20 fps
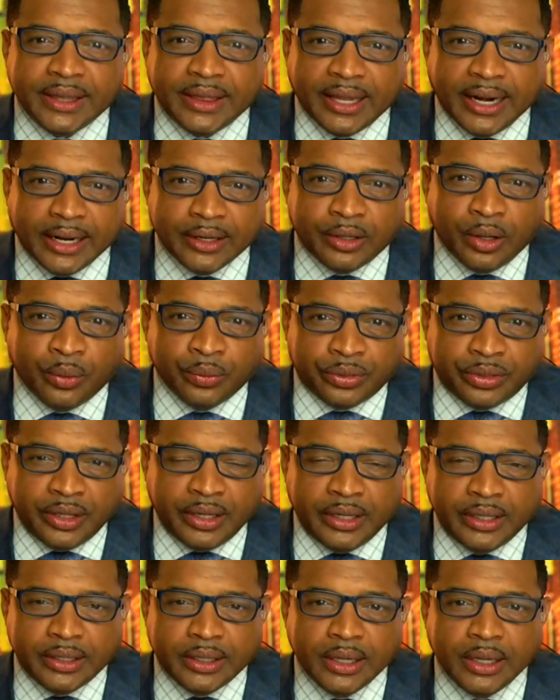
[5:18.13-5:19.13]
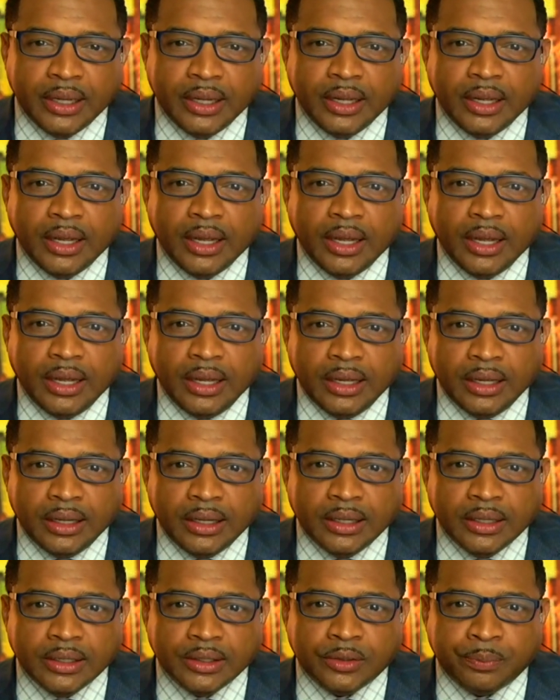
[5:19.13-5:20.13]
that I don't think
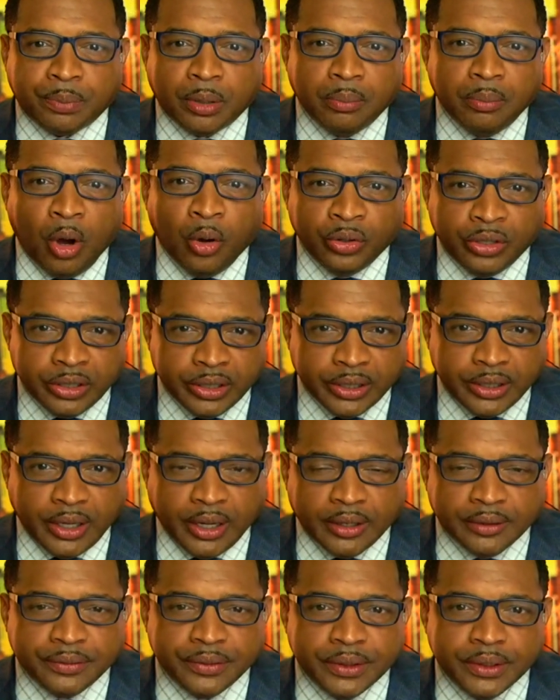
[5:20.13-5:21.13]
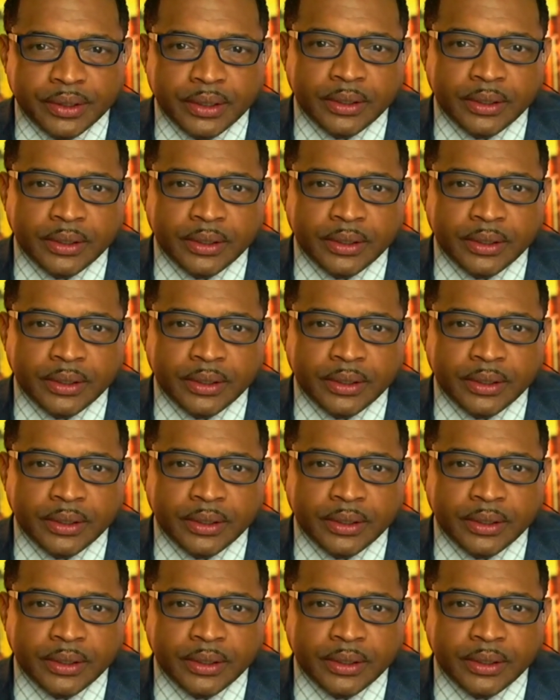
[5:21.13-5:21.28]
is promoted enough.